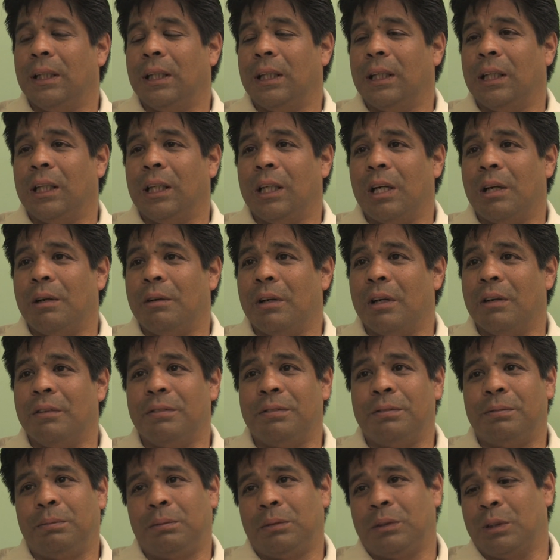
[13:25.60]

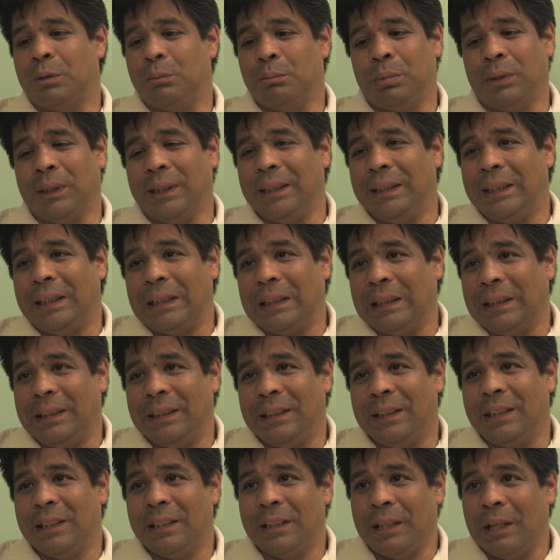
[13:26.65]
of completely
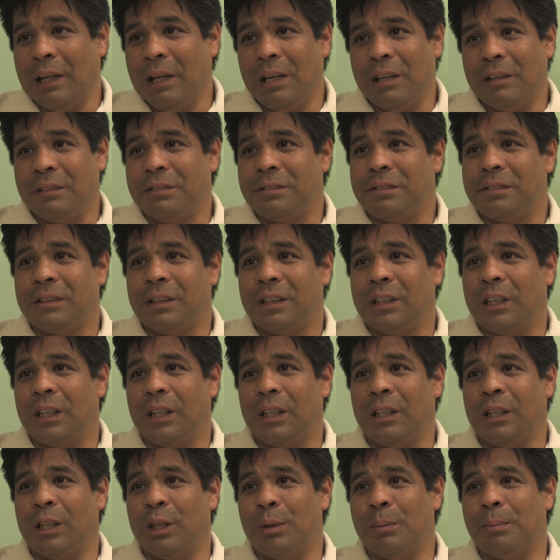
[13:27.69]
cleaning it off.
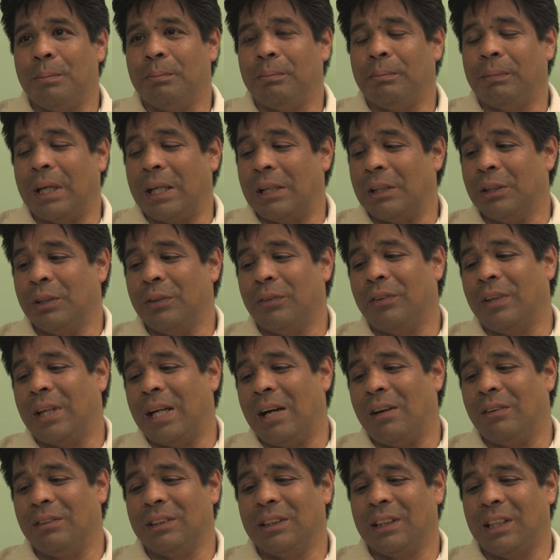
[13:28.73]
I don't know
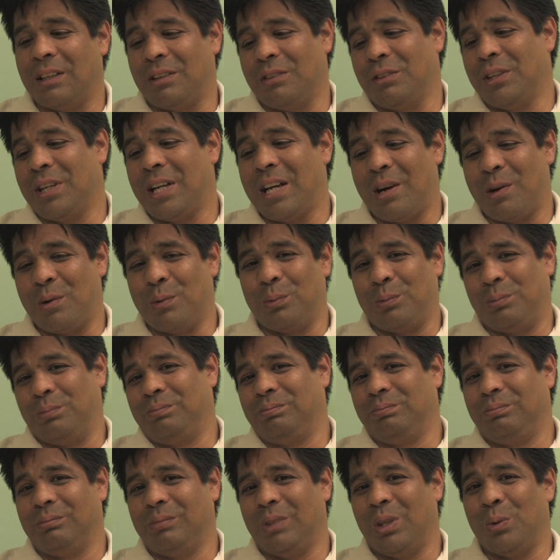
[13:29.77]
how
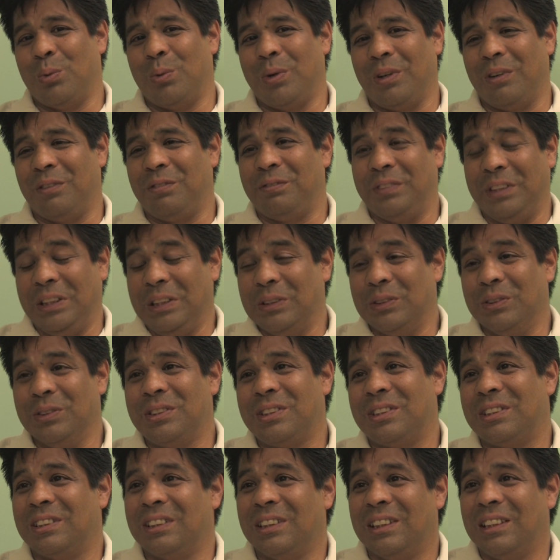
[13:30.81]
a whale
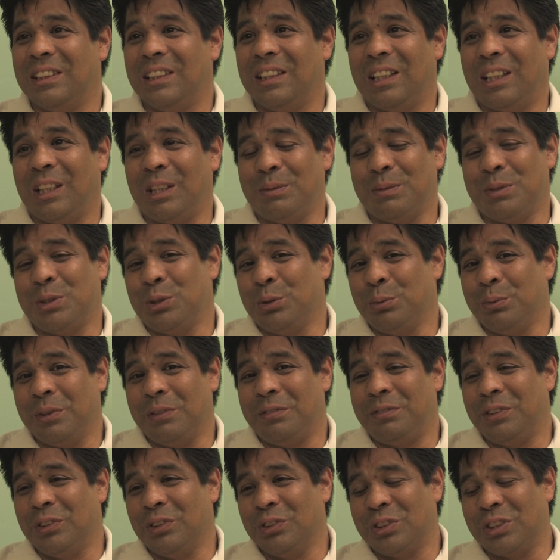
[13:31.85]
feels. I'm assuming
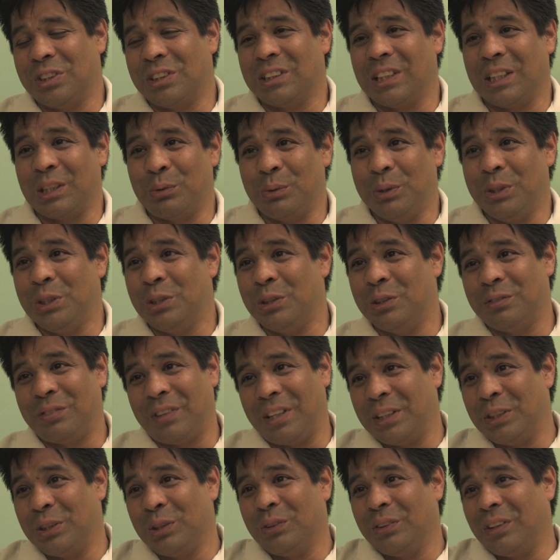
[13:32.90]
it feels just like we do. If
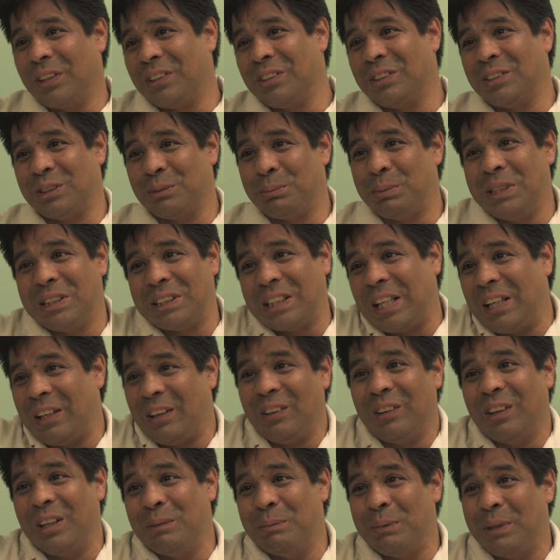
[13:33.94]
I know that there's a piece of
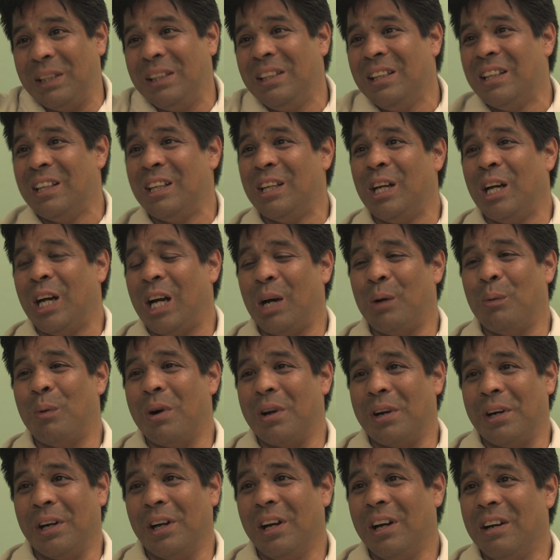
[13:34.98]
hair on me, I
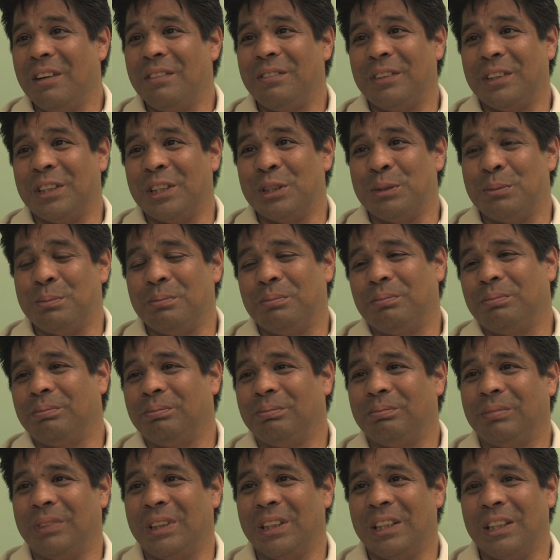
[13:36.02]
want it off. I just
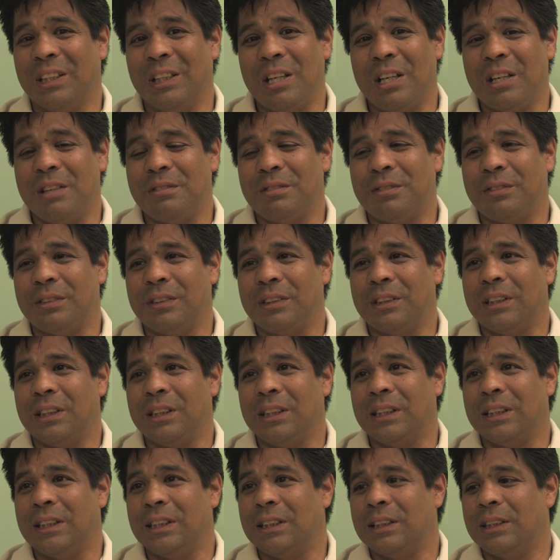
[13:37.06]
get it off.
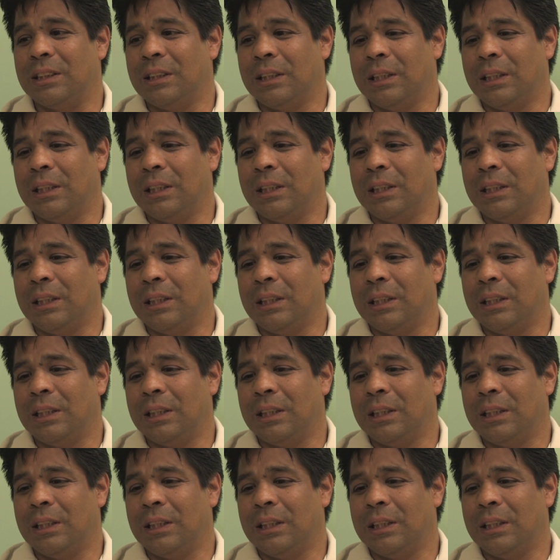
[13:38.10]
The